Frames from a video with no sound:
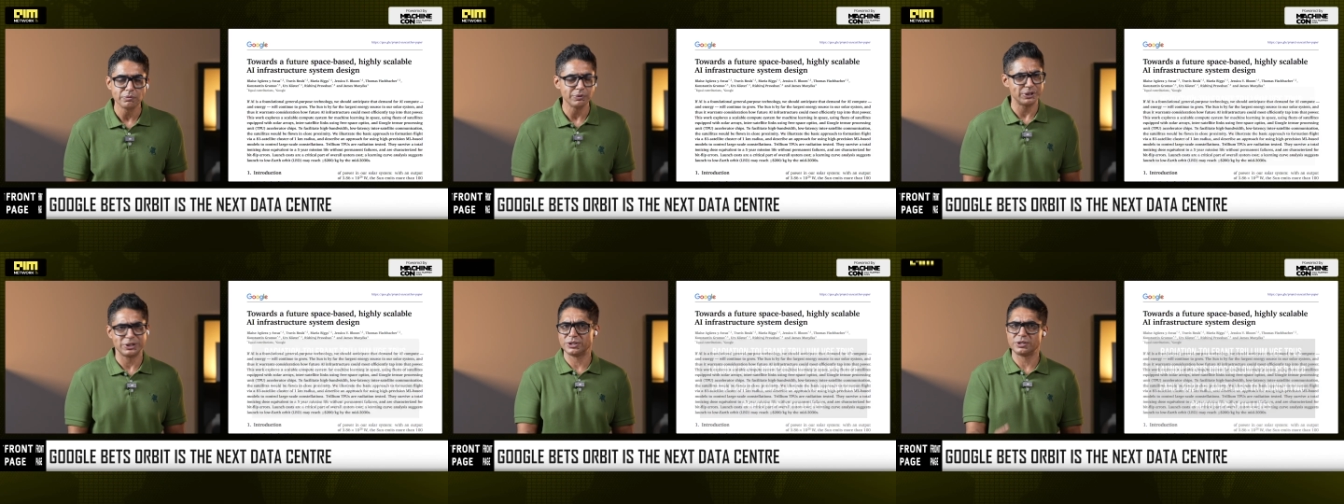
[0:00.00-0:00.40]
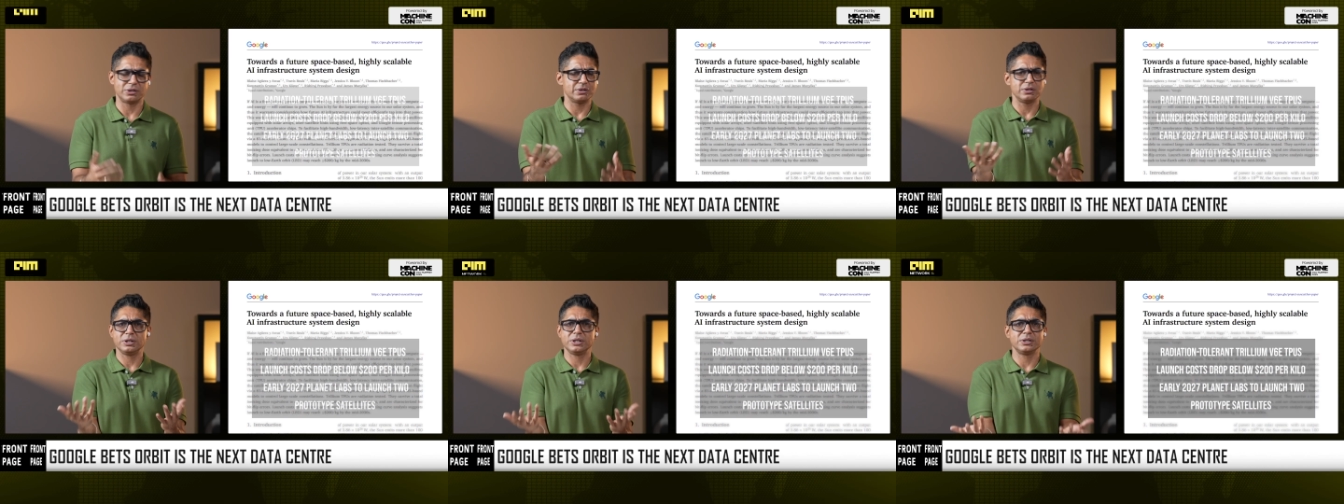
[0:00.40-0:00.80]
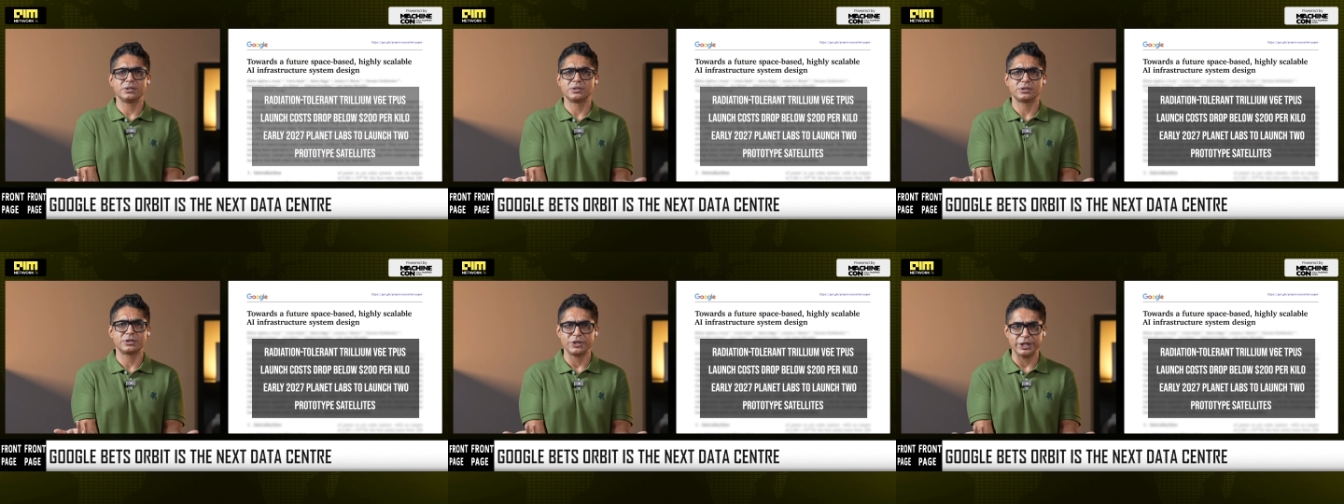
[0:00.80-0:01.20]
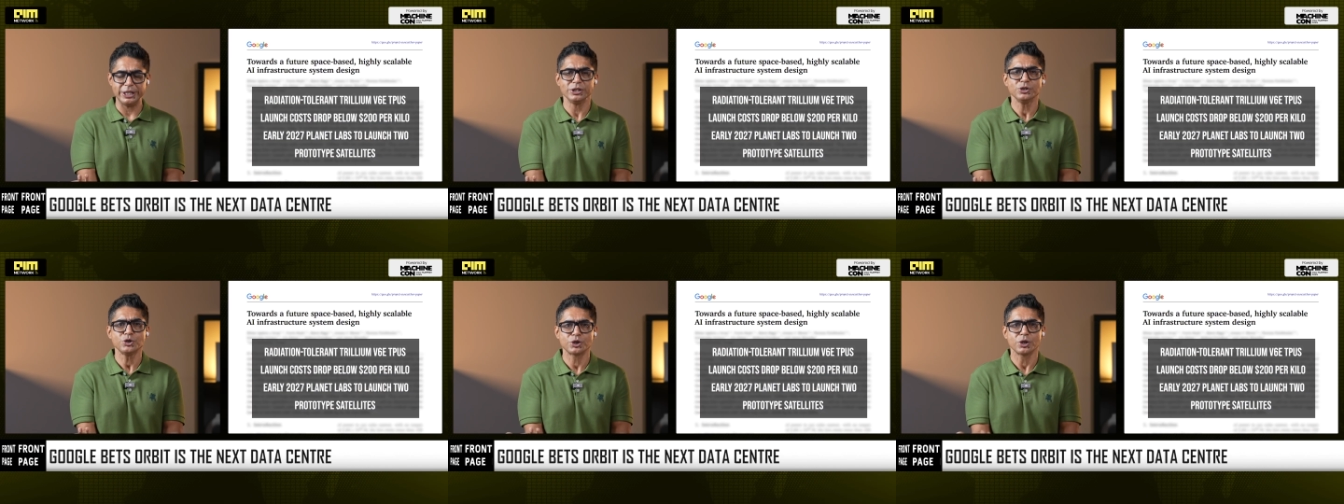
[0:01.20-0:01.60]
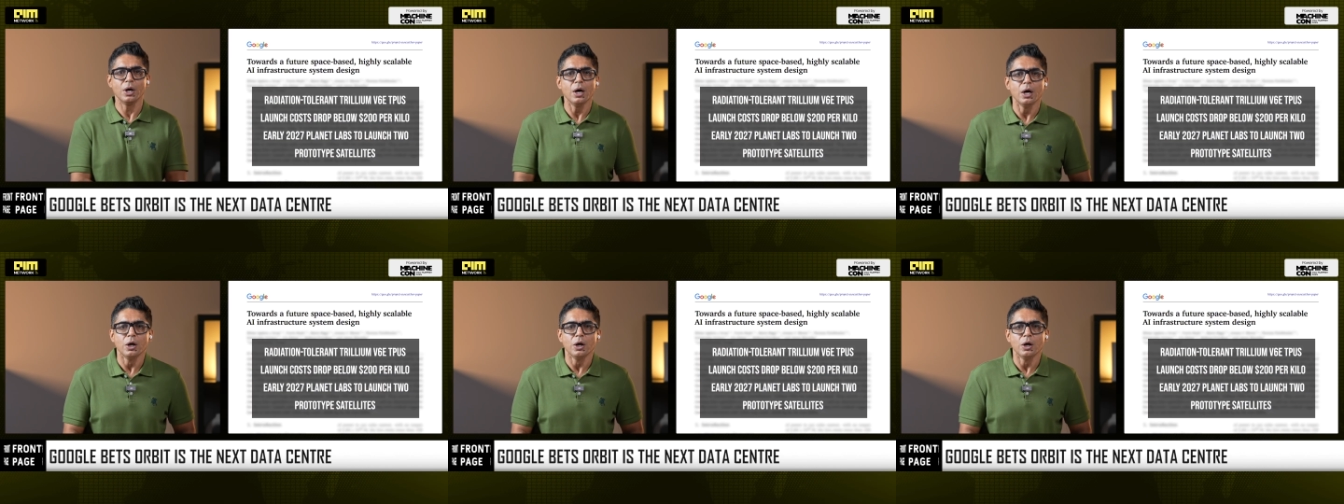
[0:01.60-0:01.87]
which is strange.